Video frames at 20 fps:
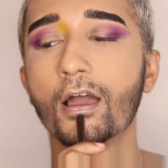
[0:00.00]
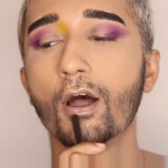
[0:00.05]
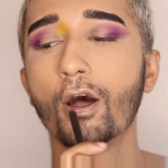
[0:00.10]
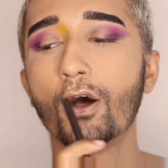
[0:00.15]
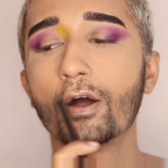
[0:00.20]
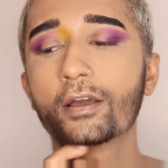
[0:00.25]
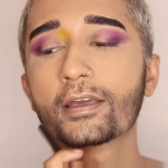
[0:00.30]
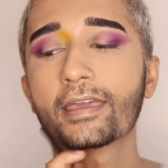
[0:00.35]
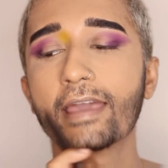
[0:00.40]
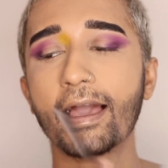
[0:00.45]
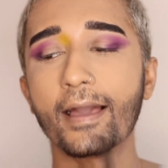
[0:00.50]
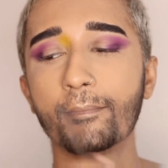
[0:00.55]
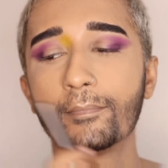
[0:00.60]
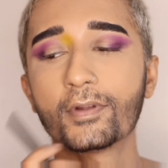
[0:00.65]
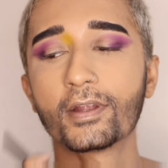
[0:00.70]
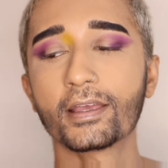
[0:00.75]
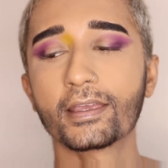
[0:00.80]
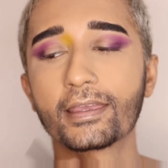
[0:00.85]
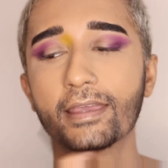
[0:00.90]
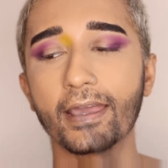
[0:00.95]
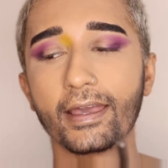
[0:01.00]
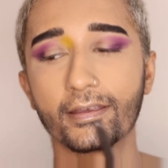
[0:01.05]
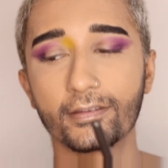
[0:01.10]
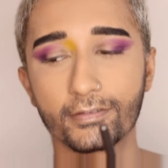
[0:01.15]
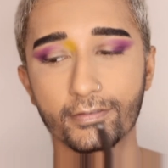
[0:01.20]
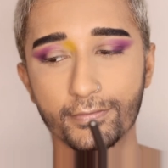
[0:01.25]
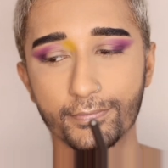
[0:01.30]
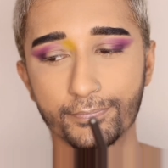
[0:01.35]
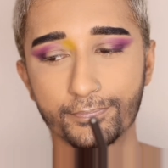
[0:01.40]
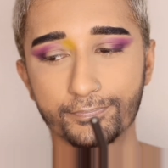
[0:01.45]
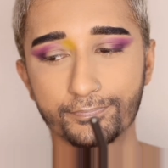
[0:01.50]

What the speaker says: On camera, yes.